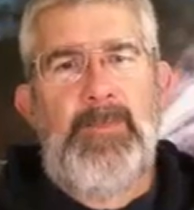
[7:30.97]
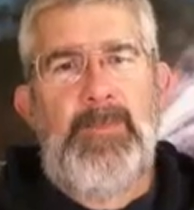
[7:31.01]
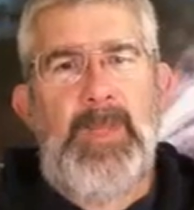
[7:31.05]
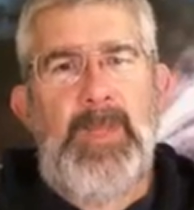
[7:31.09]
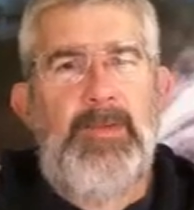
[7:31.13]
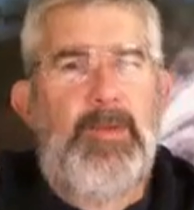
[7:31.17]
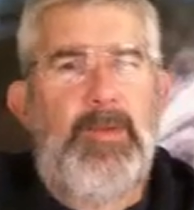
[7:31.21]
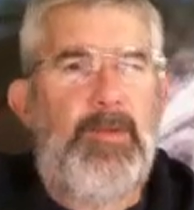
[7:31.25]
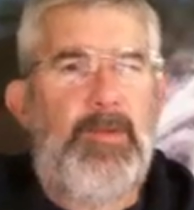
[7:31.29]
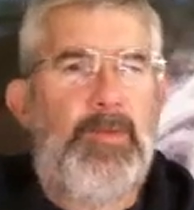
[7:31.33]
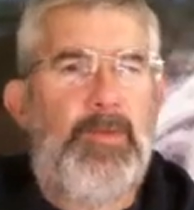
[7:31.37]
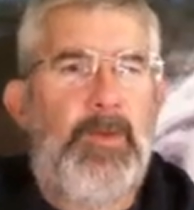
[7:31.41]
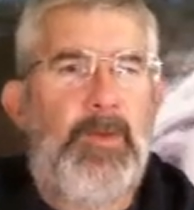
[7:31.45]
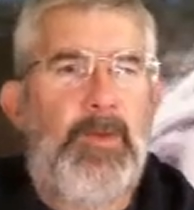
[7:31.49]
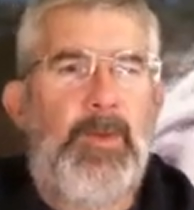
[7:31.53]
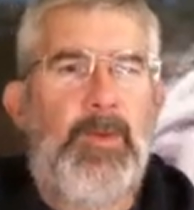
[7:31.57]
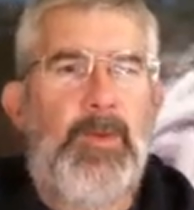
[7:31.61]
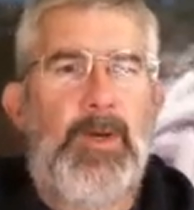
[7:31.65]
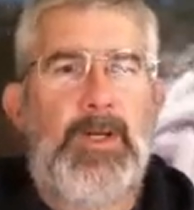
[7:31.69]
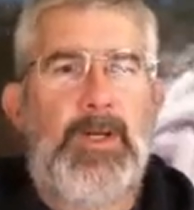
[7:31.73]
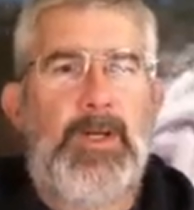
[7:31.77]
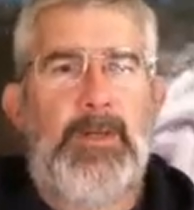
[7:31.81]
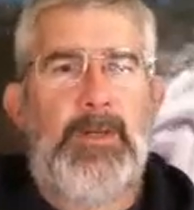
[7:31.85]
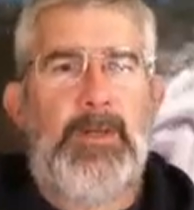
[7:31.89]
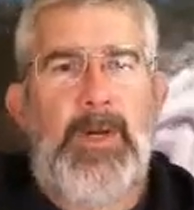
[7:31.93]
And so from the
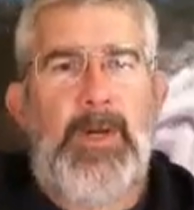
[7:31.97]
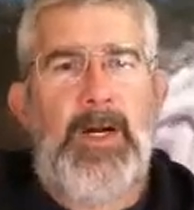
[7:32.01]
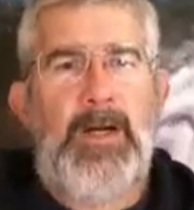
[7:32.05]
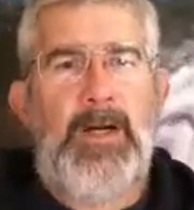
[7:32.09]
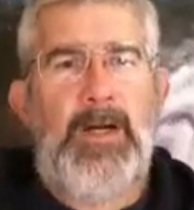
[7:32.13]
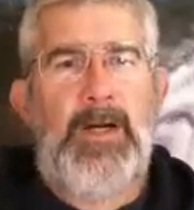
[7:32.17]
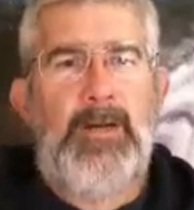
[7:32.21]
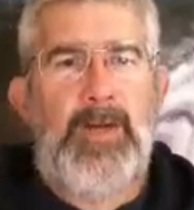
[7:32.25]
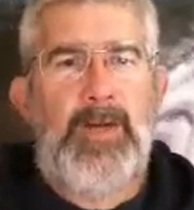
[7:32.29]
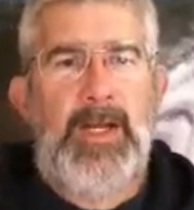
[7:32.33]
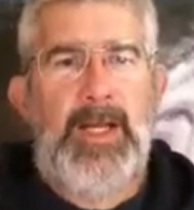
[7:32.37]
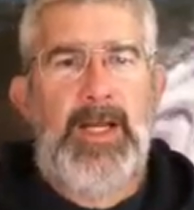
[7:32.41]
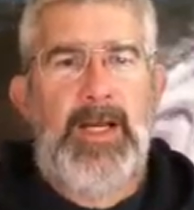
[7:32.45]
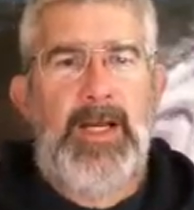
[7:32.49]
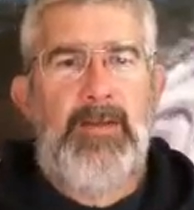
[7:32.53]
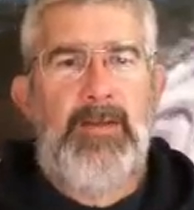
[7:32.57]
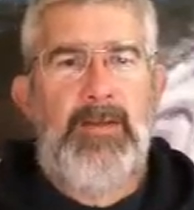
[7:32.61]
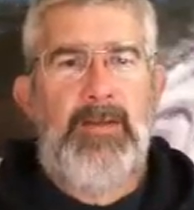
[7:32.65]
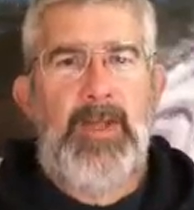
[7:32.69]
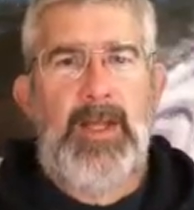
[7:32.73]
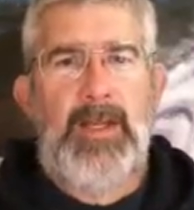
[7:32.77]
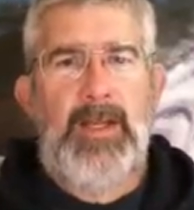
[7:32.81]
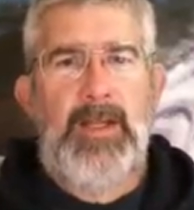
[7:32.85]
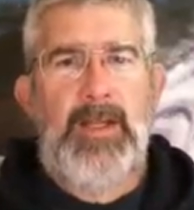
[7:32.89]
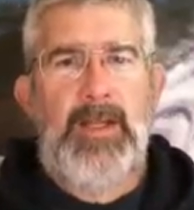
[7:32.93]
work above, I have
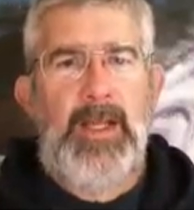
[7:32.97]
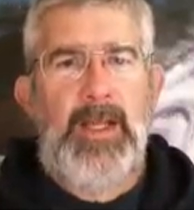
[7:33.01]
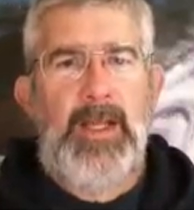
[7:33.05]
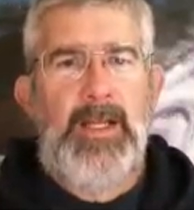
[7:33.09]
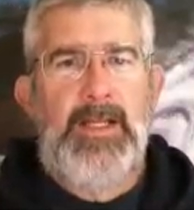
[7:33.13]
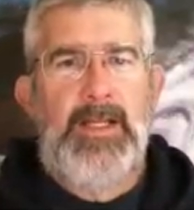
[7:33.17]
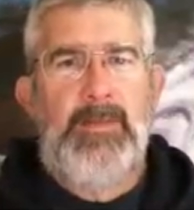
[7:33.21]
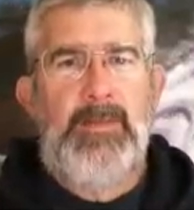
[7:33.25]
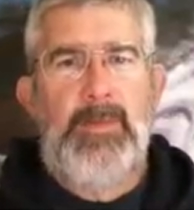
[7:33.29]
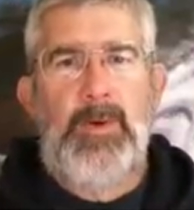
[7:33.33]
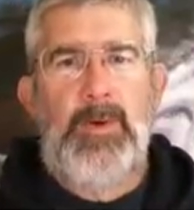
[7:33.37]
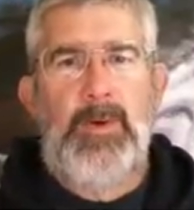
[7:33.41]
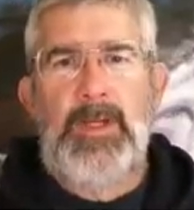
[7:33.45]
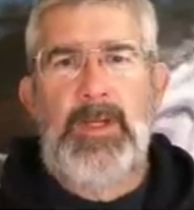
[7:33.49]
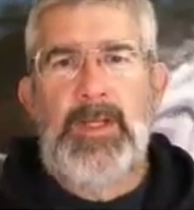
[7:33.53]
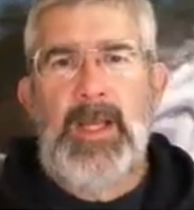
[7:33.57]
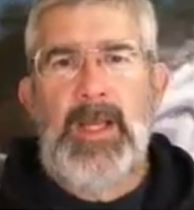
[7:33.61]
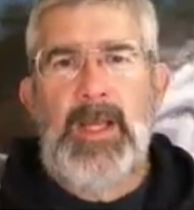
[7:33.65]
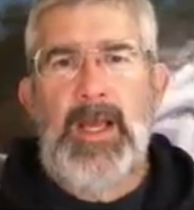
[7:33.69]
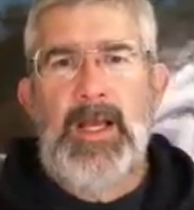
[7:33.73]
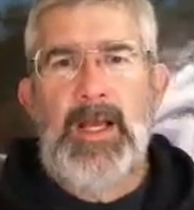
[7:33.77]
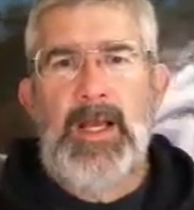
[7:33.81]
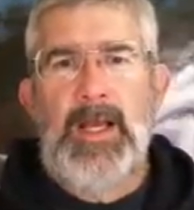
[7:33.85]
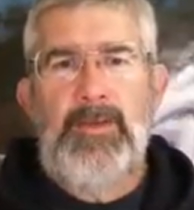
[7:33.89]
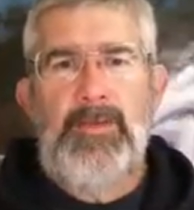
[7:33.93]
that any point
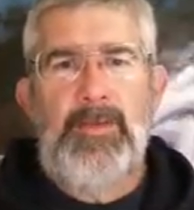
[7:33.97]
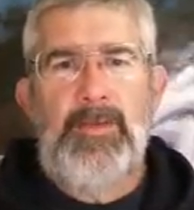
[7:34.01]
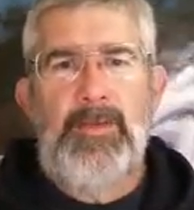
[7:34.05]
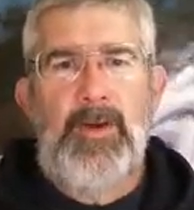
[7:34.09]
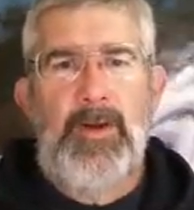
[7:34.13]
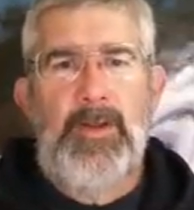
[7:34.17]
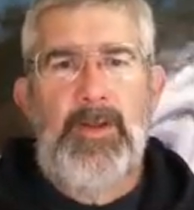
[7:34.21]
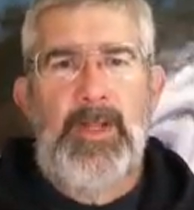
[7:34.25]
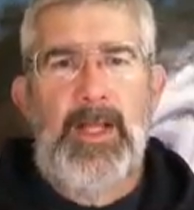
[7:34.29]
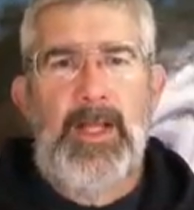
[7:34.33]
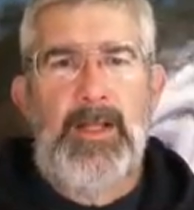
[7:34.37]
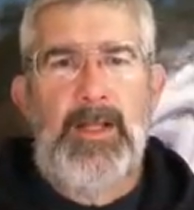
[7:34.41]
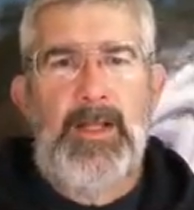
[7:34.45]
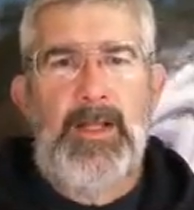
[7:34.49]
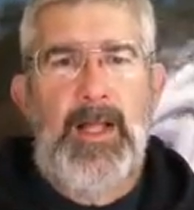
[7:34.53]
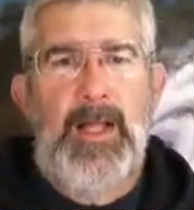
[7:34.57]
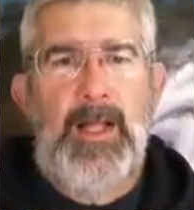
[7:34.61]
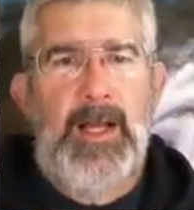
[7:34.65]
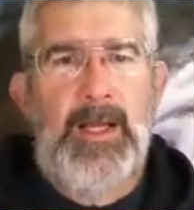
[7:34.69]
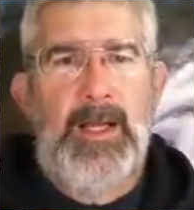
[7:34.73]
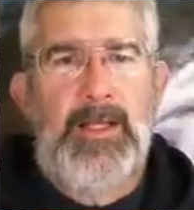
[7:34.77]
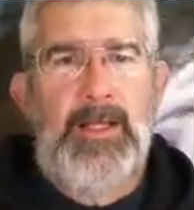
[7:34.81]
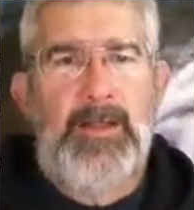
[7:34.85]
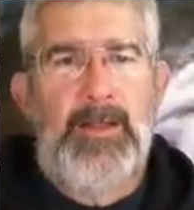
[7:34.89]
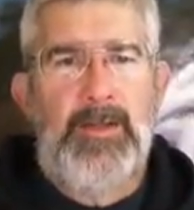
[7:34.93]
X on that
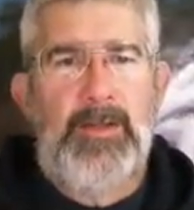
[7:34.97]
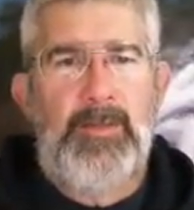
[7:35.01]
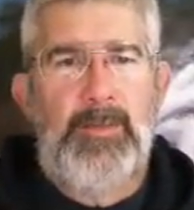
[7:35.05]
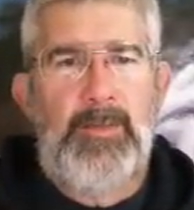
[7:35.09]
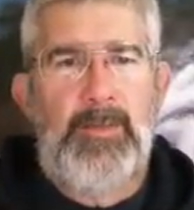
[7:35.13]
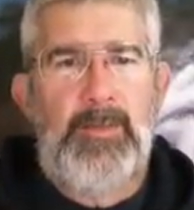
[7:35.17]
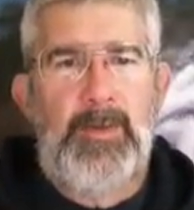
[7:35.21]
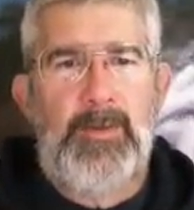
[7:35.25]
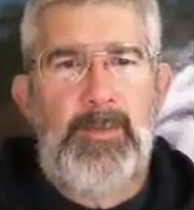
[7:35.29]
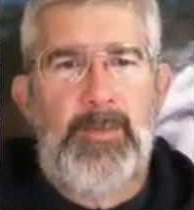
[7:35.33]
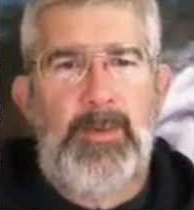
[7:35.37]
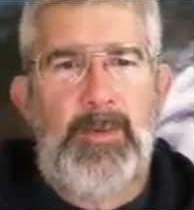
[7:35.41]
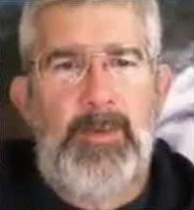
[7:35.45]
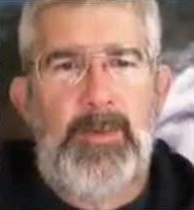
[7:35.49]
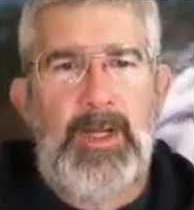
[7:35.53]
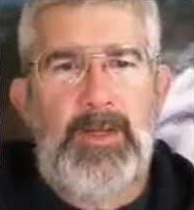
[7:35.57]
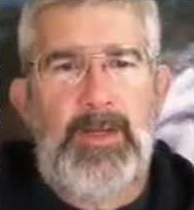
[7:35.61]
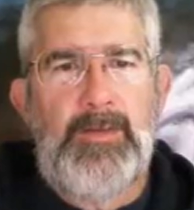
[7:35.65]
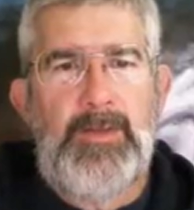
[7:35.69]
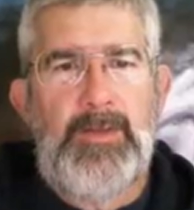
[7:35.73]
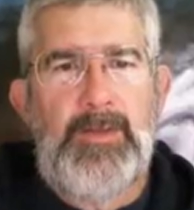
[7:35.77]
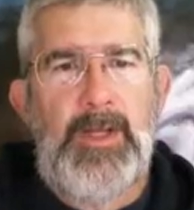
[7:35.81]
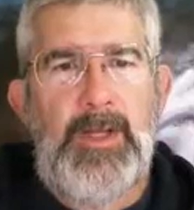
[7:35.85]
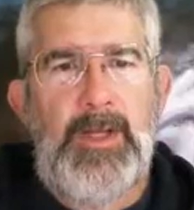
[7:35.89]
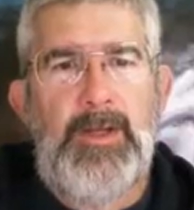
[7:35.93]
line. Let's put
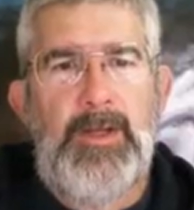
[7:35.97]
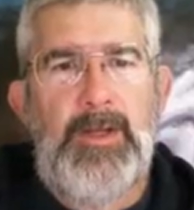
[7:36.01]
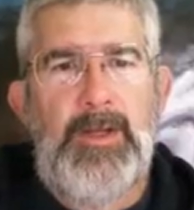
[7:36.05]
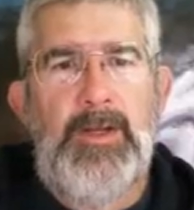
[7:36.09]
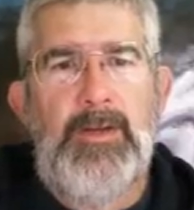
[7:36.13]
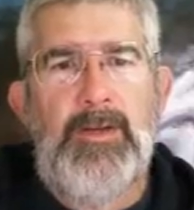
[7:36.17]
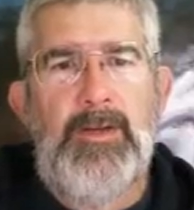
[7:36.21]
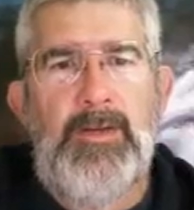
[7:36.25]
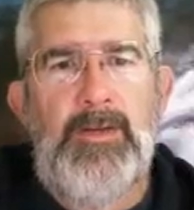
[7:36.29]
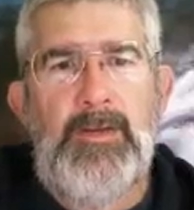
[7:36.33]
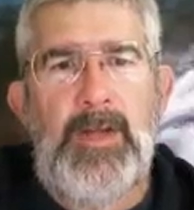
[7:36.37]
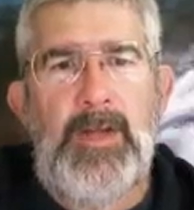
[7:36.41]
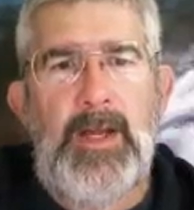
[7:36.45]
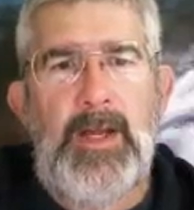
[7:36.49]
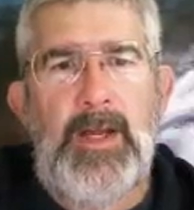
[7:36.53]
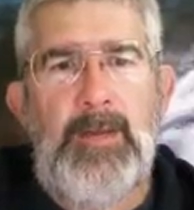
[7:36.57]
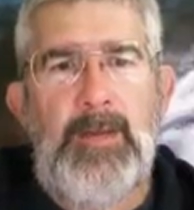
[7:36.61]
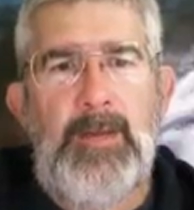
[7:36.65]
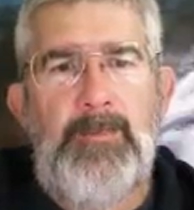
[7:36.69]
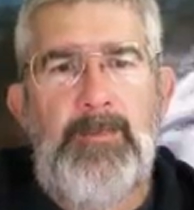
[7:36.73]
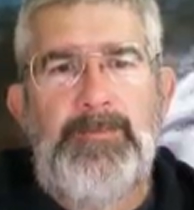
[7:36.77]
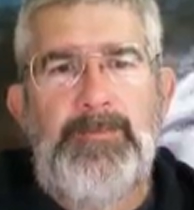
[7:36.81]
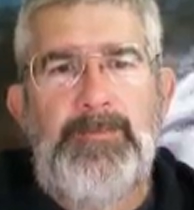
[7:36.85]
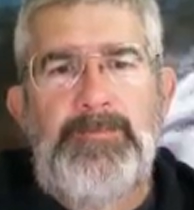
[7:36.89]
X down here this time.